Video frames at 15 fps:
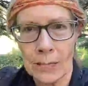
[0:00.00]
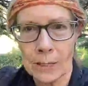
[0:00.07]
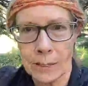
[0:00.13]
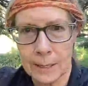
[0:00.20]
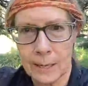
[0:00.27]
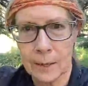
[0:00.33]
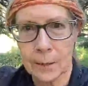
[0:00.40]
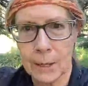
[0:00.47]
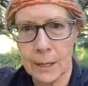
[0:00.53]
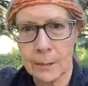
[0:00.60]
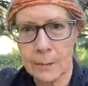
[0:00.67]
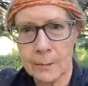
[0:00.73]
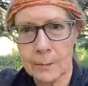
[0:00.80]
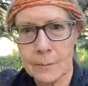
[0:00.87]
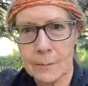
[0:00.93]
to carry.
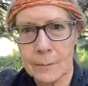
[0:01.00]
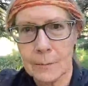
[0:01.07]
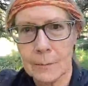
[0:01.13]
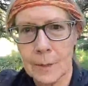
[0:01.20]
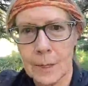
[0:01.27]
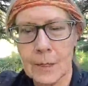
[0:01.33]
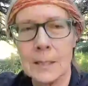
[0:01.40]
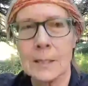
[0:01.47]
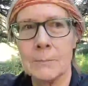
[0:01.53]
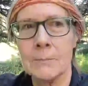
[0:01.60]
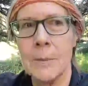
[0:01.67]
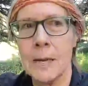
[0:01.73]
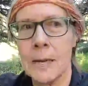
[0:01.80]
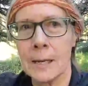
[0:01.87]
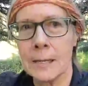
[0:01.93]
It may
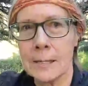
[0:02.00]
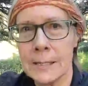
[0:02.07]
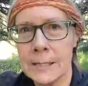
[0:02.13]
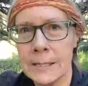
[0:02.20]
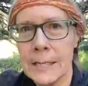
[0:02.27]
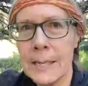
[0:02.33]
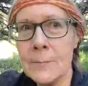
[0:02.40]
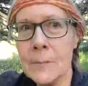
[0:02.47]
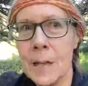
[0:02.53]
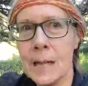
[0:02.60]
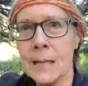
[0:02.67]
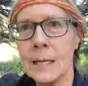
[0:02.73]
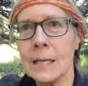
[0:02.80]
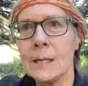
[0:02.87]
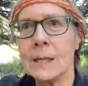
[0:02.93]
not seem like
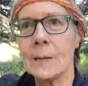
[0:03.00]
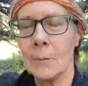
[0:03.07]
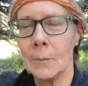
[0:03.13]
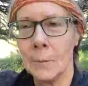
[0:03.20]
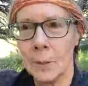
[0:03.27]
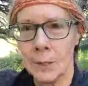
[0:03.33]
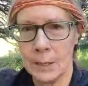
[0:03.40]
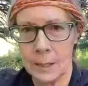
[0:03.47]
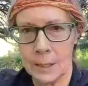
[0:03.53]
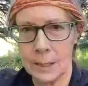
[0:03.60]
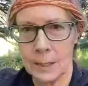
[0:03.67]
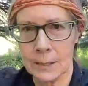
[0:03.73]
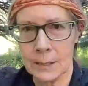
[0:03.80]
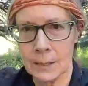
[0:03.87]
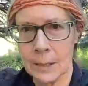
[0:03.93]
it, but it
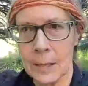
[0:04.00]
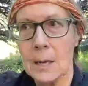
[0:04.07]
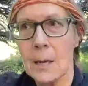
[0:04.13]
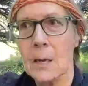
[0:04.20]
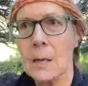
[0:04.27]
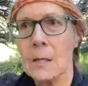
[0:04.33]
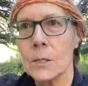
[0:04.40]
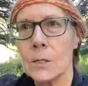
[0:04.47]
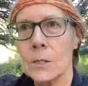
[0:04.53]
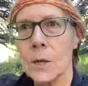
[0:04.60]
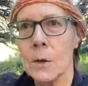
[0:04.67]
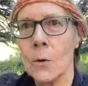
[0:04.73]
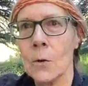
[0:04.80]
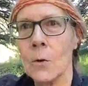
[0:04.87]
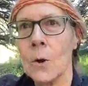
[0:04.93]
is.
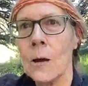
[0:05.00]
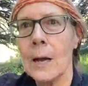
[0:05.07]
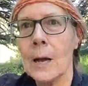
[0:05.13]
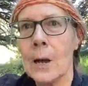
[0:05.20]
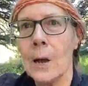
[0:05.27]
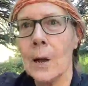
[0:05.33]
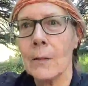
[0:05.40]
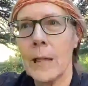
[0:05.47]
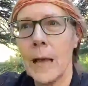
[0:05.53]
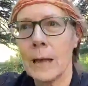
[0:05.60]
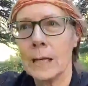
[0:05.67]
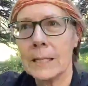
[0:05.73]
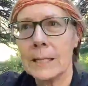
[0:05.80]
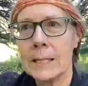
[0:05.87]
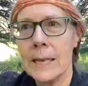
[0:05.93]
So that
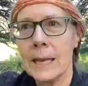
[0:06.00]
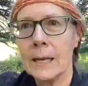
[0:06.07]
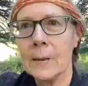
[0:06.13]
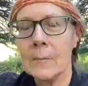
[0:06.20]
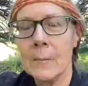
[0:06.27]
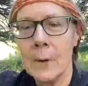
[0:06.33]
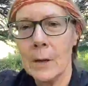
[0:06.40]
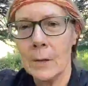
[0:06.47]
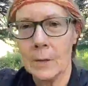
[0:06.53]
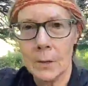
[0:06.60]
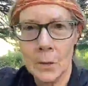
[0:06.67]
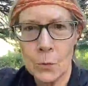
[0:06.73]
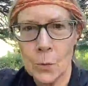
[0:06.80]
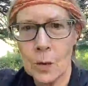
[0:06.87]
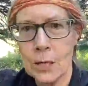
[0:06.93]
second month,
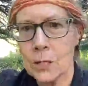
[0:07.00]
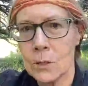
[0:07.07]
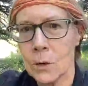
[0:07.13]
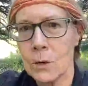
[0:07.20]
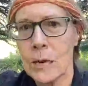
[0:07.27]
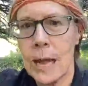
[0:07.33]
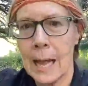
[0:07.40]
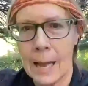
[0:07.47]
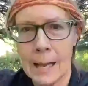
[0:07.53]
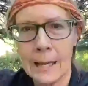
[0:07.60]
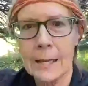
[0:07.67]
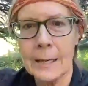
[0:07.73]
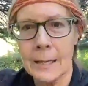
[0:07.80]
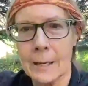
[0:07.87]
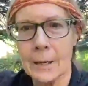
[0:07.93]
you want to start adding
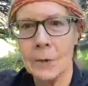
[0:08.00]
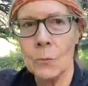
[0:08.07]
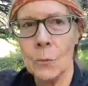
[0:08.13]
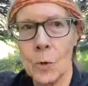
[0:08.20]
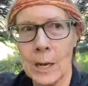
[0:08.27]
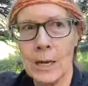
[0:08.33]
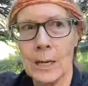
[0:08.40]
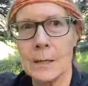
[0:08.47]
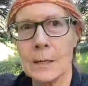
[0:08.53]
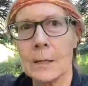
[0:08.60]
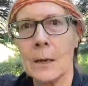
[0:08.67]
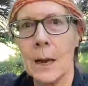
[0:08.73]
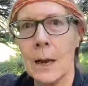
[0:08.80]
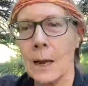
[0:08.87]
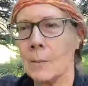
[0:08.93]
in weight.
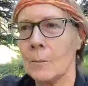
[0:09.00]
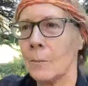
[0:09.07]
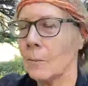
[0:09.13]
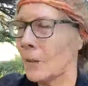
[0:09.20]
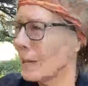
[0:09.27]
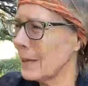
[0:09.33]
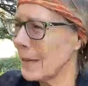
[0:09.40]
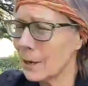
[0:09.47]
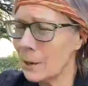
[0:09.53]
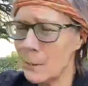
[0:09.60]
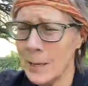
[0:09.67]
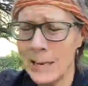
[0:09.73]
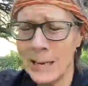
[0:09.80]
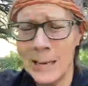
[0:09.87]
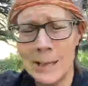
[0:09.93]
Um, and that could be
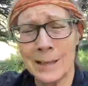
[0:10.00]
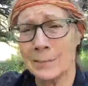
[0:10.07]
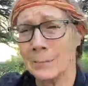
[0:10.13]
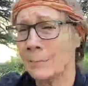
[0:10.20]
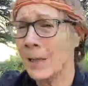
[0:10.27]
anything